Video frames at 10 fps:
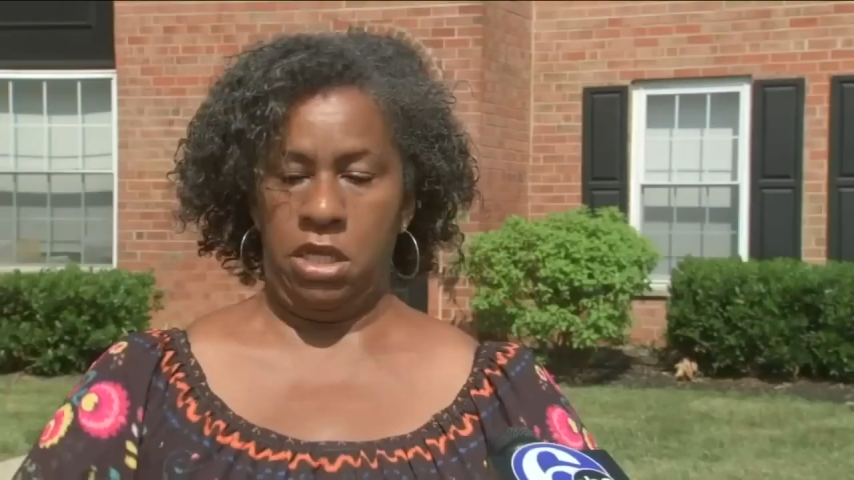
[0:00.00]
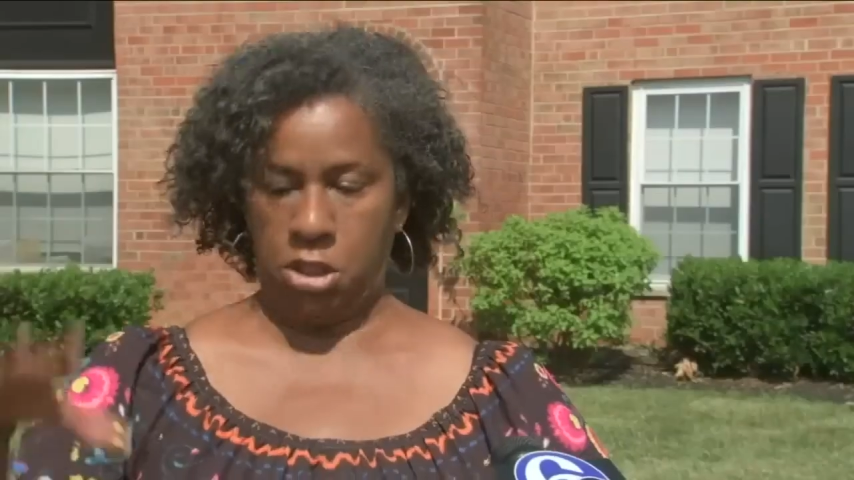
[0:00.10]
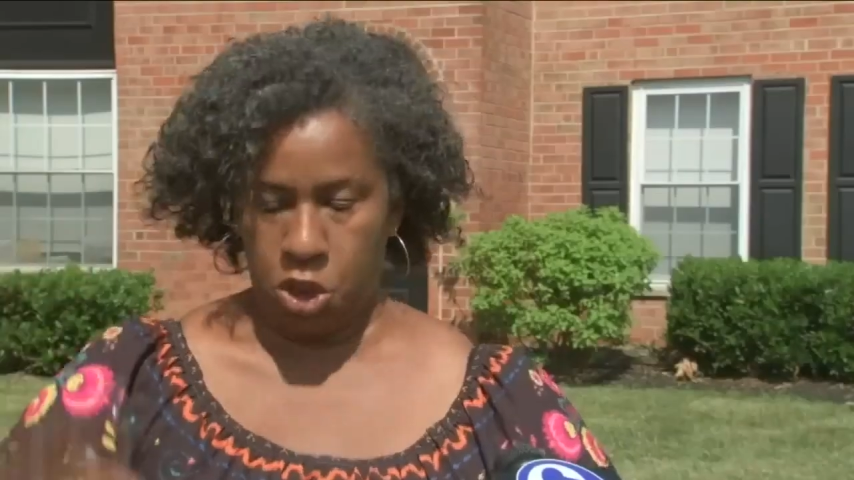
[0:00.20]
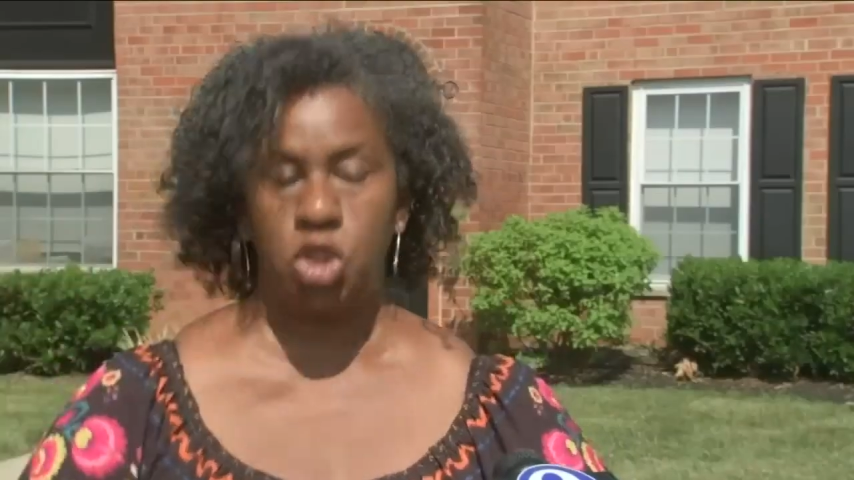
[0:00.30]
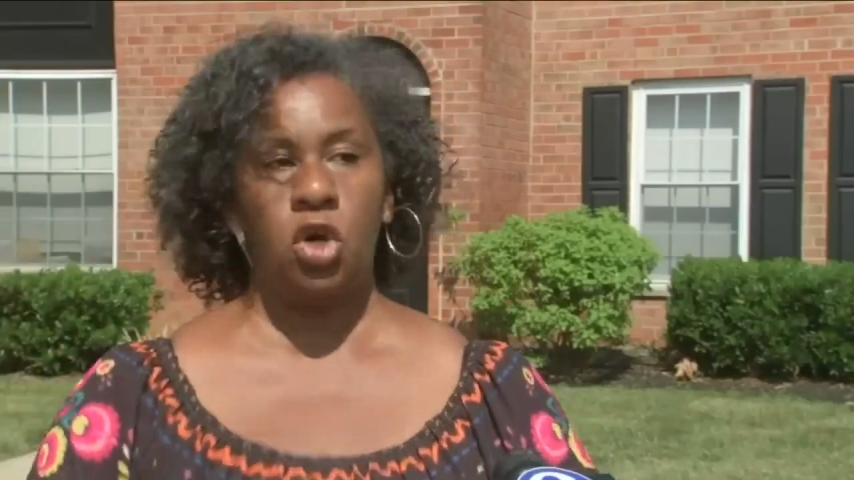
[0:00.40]

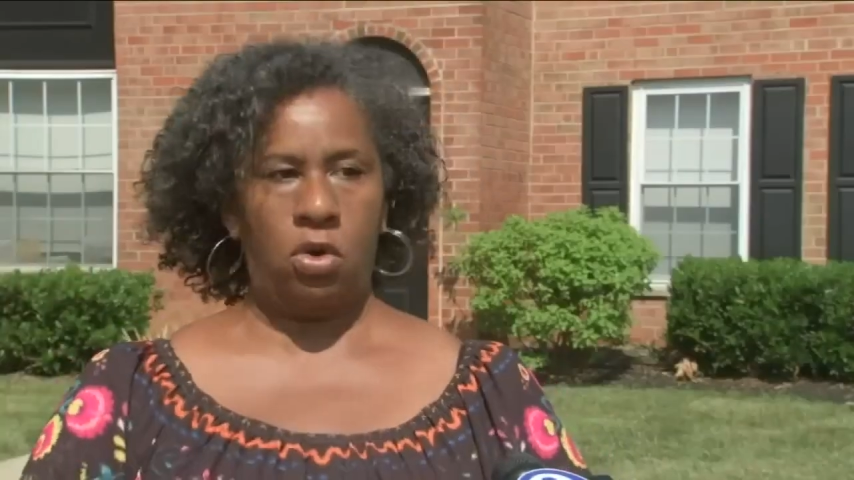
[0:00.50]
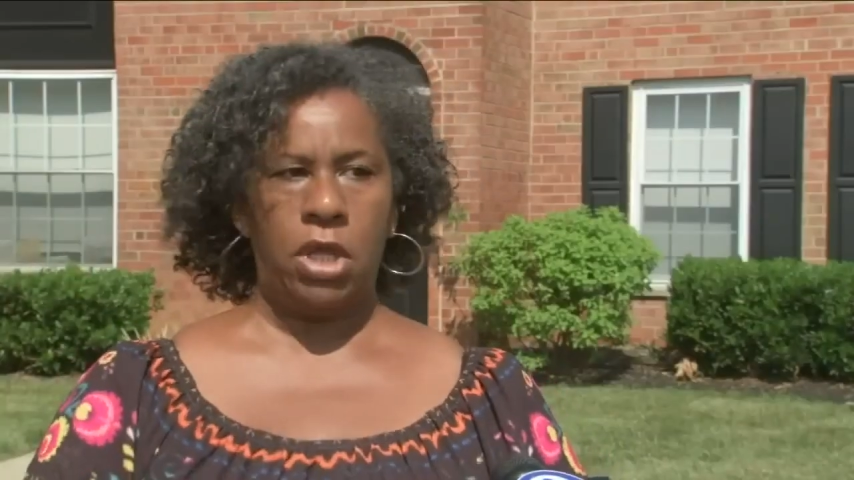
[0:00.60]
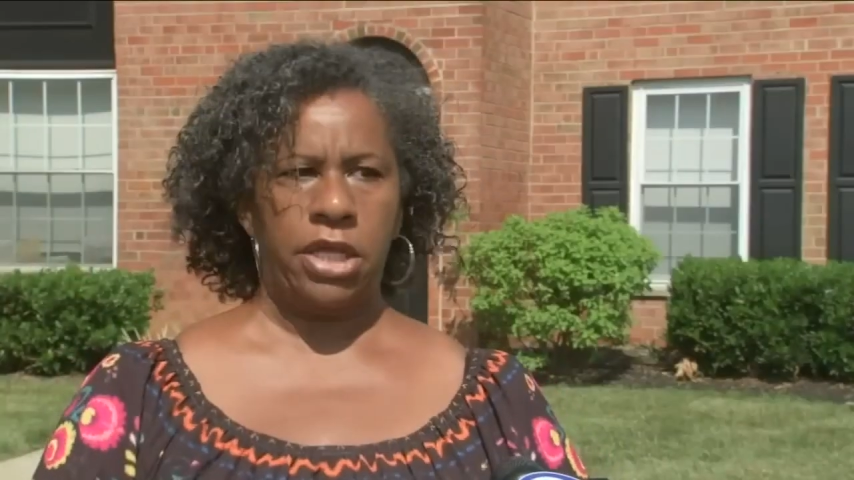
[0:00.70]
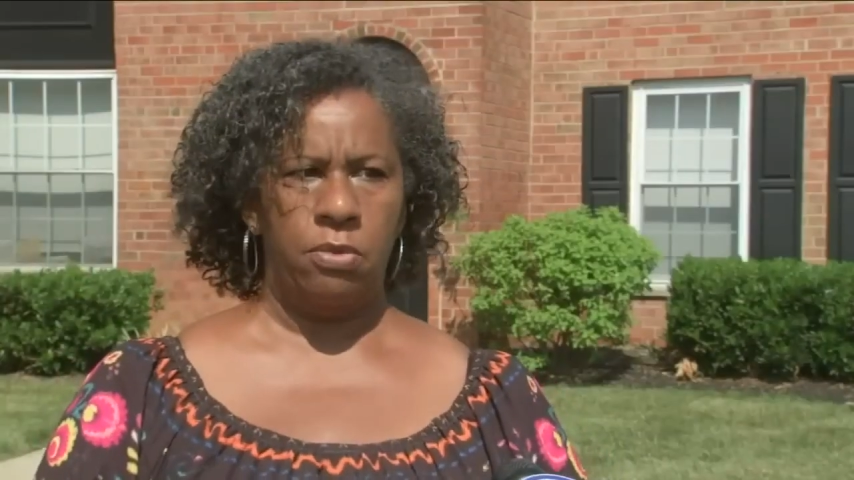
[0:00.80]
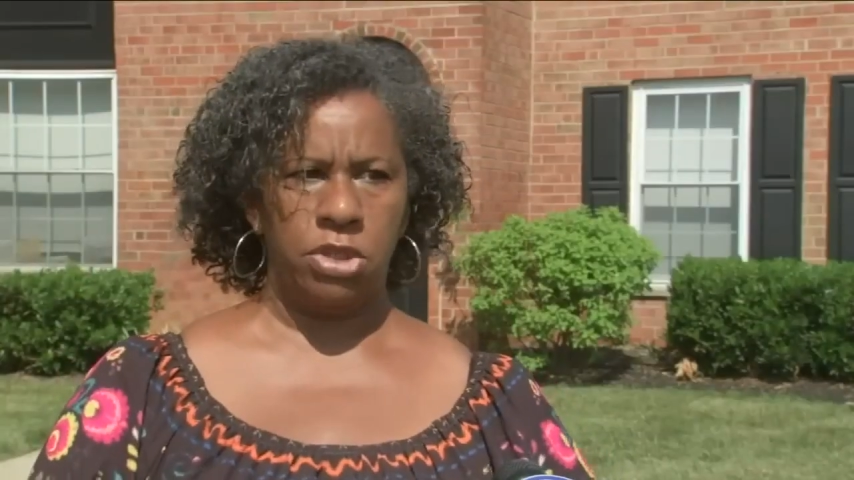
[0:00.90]
it
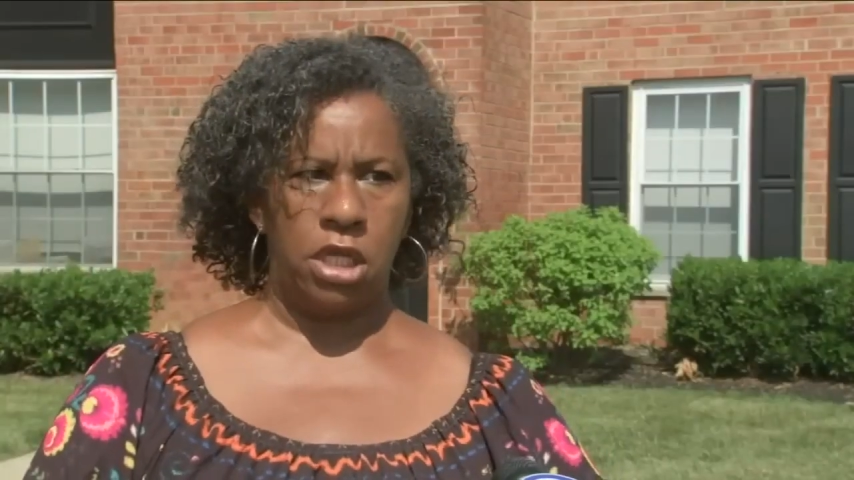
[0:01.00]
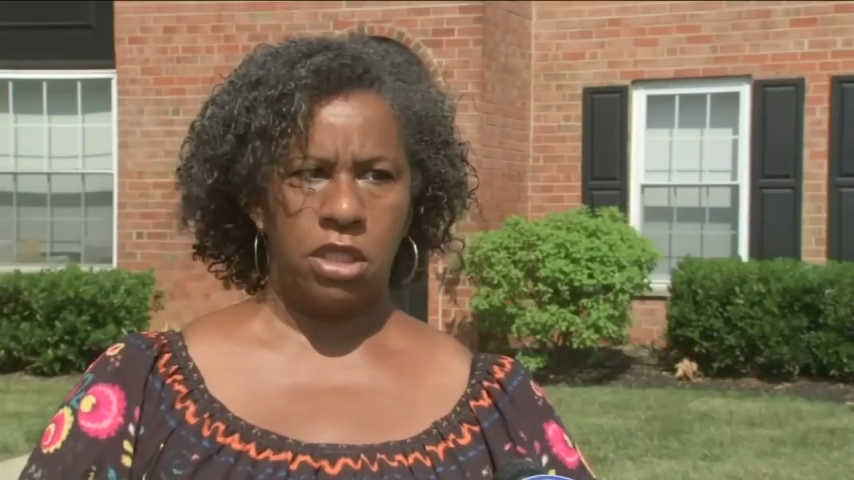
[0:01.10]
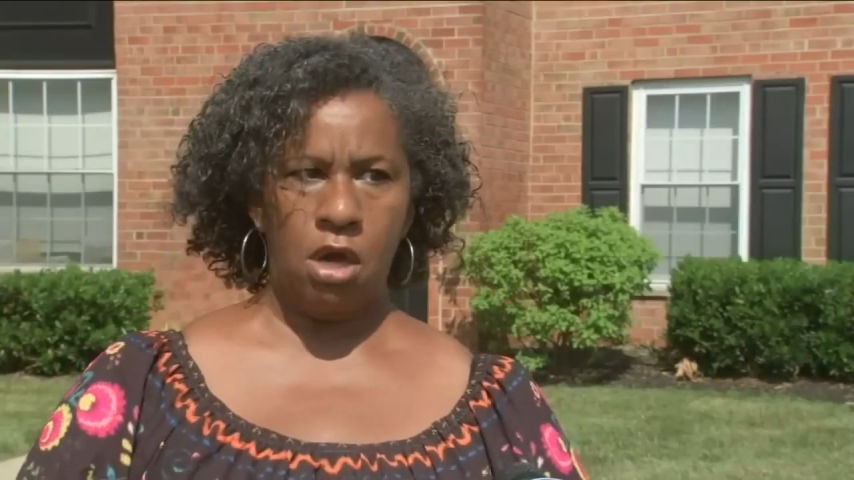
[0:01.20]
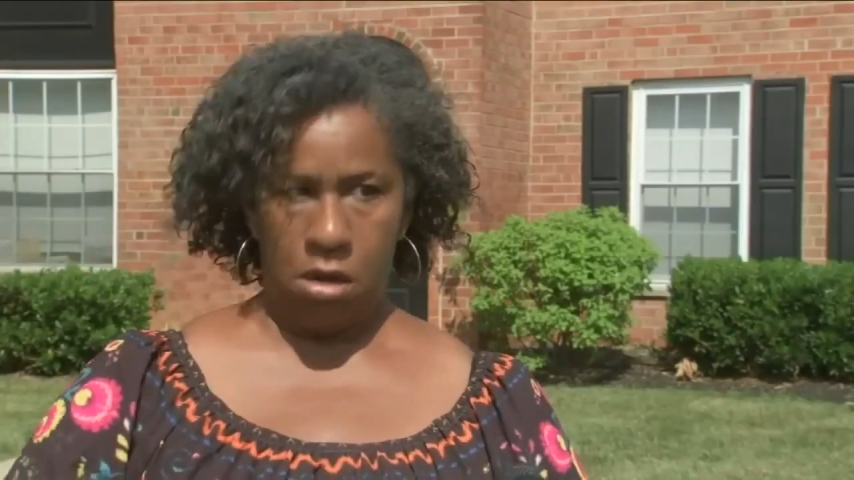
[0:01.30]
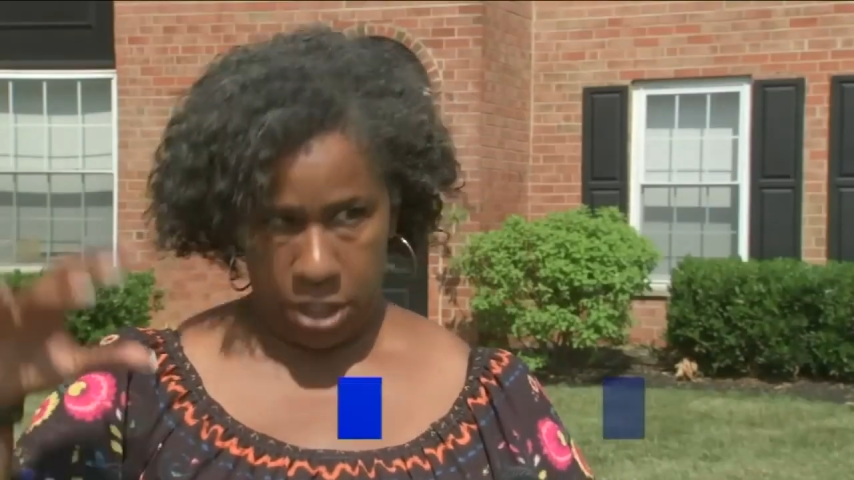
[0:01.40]
jerked. Like it was
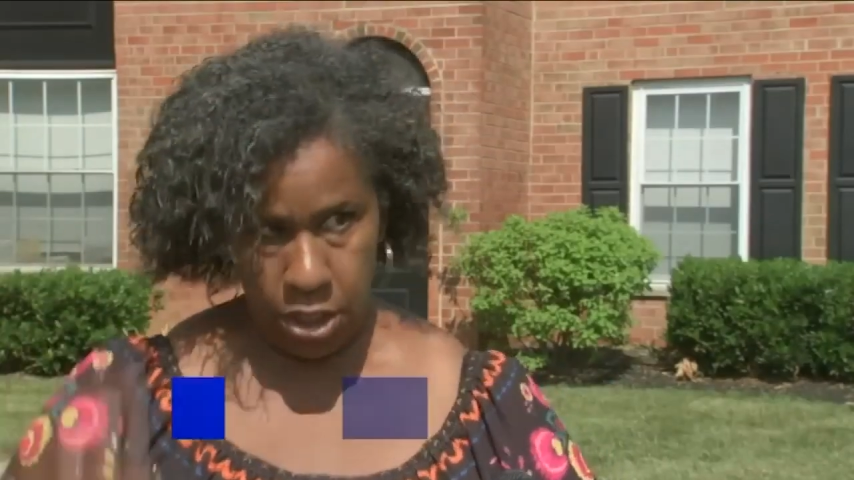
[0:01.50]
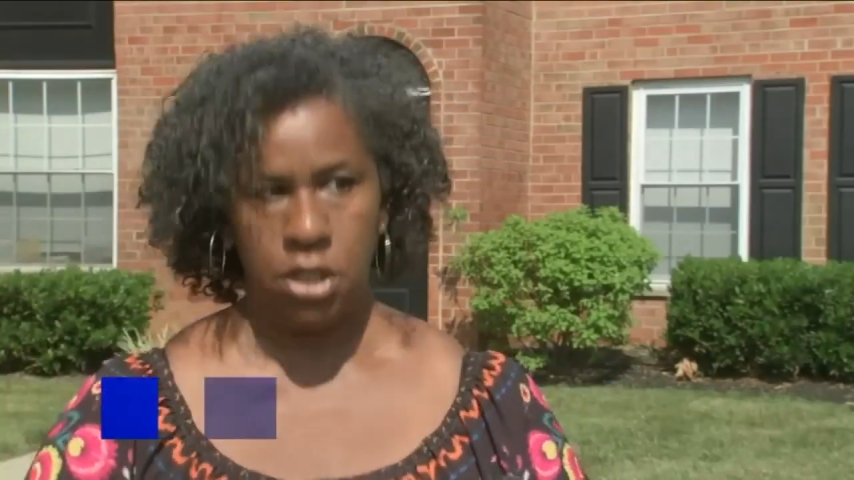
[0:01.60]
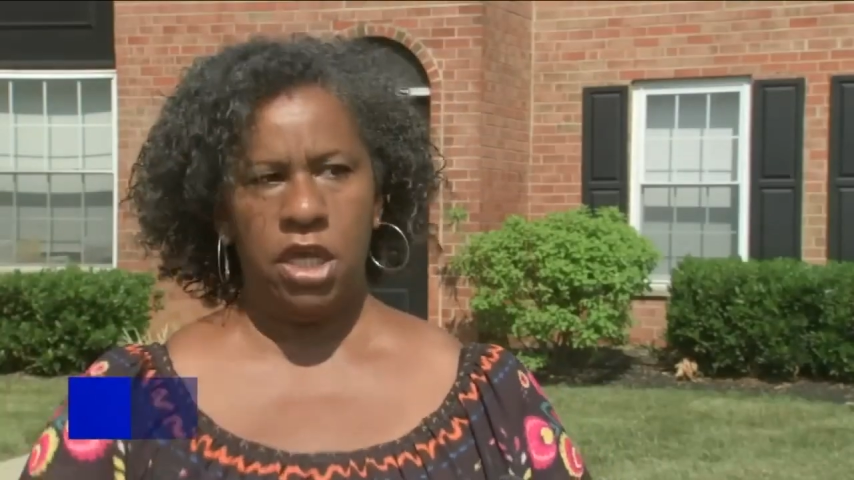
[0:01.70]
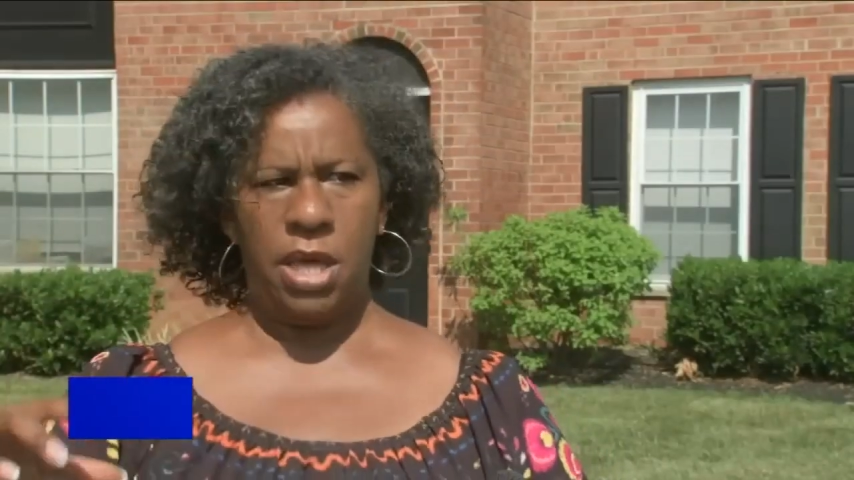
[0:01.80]
like thunk and it,